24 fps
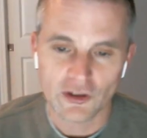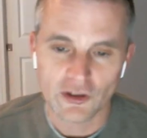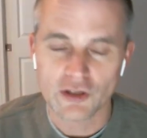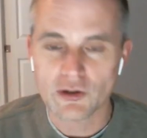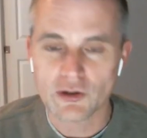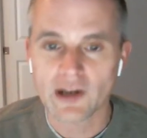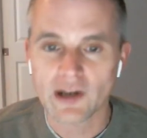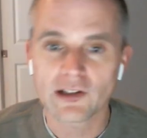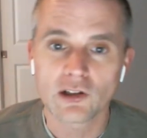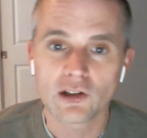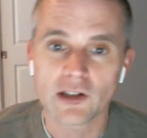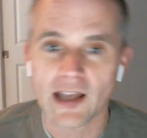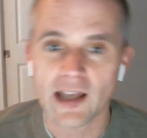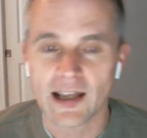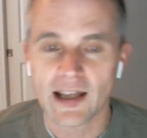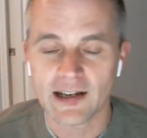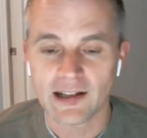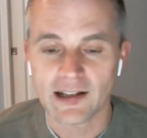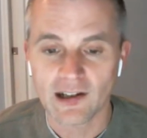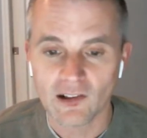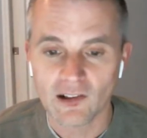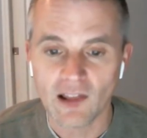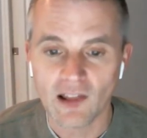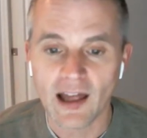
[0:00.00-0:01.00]
So they tried to look at
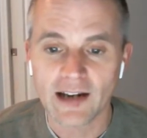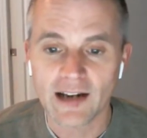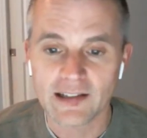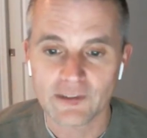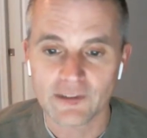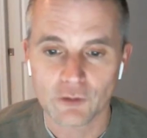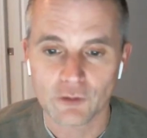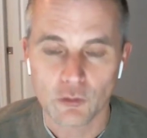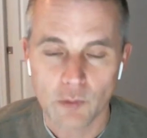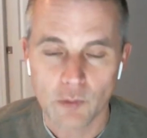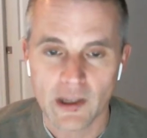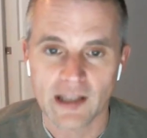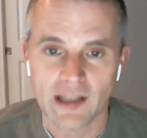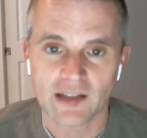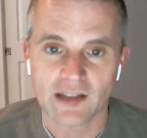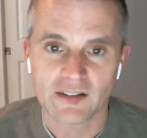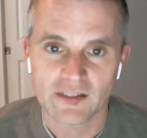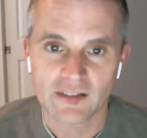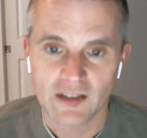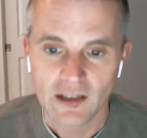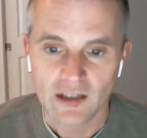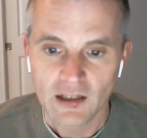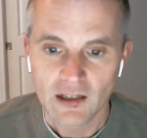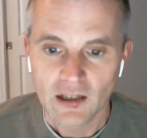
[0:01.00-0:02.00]
it in a lot of different
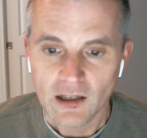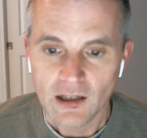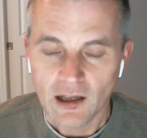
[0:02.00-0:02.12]
ways.